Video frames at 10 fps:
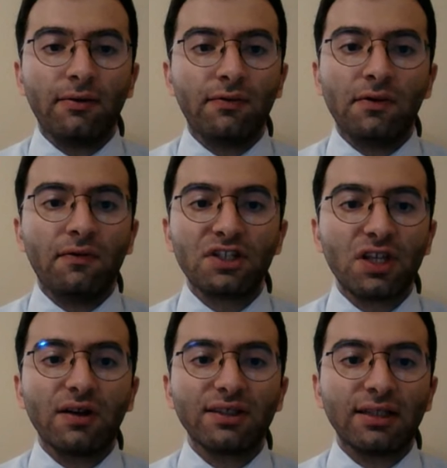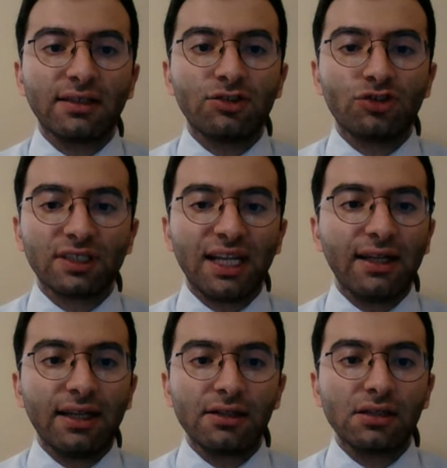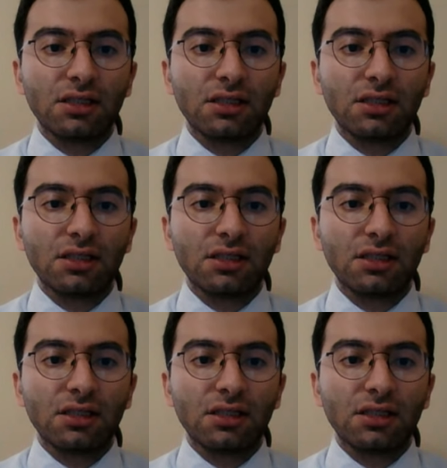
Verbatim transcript: we saw that the Jordanians